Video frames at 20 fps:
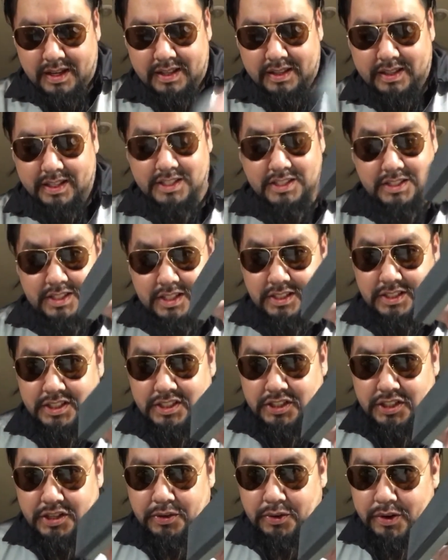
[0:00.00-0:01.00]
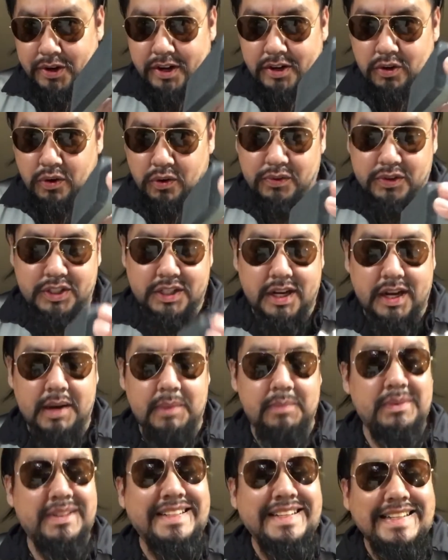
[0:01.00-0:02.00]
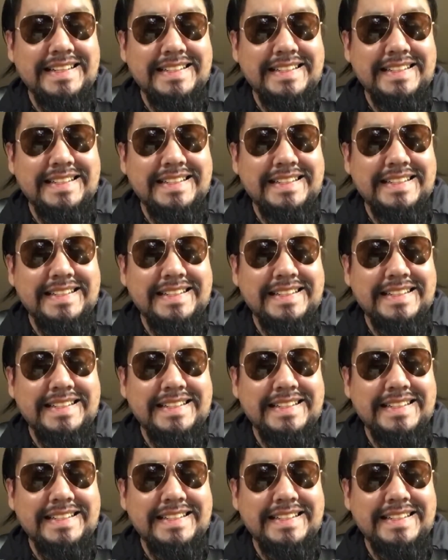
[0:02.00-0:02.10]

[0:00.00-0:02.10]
This does deteriorate over time,